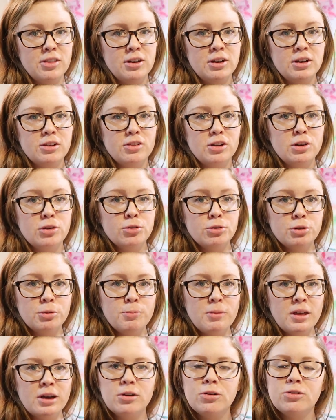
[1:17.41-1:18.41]
There is a group
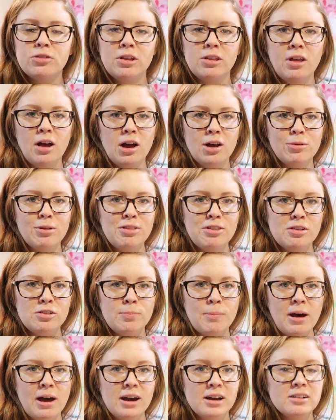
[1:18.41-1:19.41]
that goes along with this
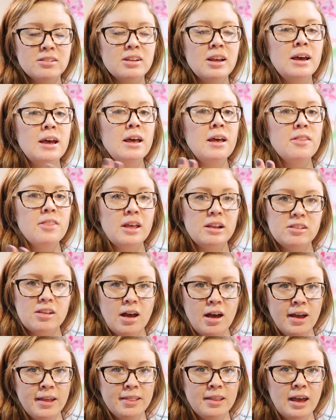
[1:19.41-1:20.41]
box that's
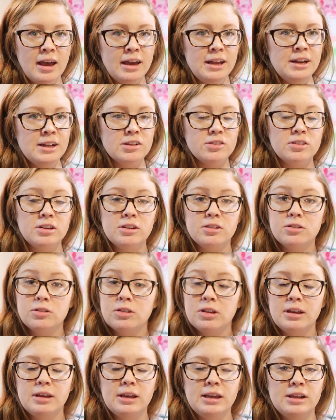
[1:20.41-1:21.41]
online. It's,
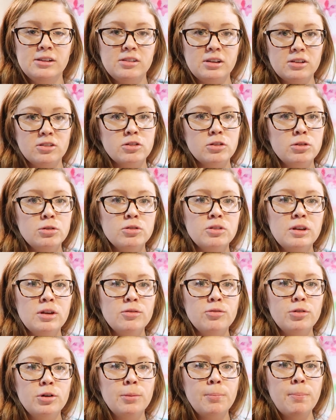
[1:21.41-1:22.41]
it's, it's
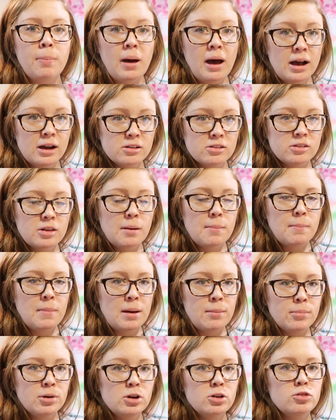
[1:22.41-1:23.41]
exclusive for box
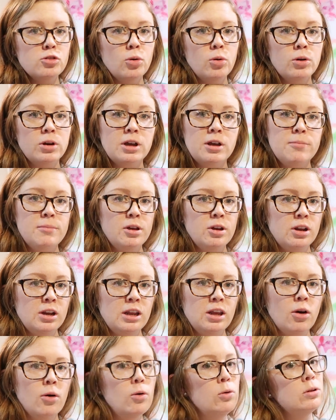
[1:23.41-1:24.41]
members or
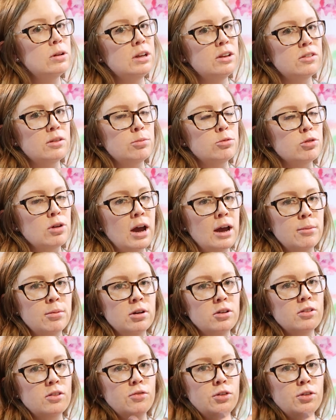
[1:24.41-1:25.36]
community only subscribers.